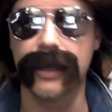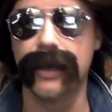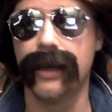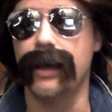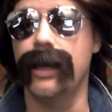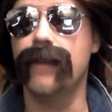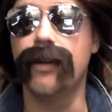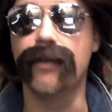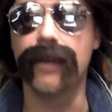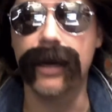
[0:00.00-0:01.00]
Henry
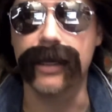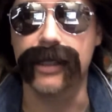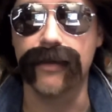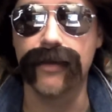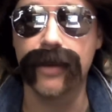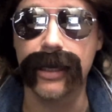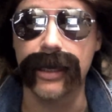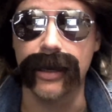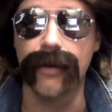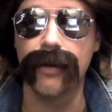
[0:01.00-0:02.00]
Ruggs, the
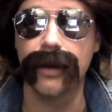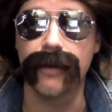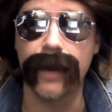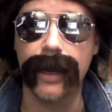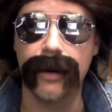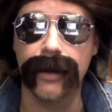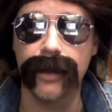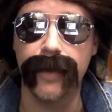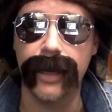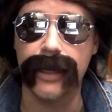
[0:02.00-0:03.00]
rookie Oakland Raider, on the
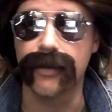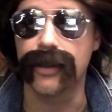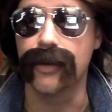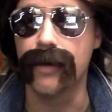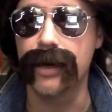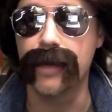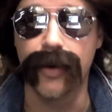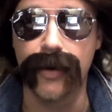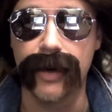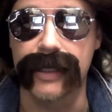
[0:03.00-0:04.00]
bench with 20
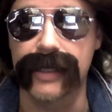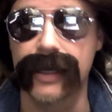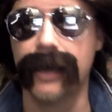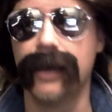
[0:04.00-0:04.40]
points.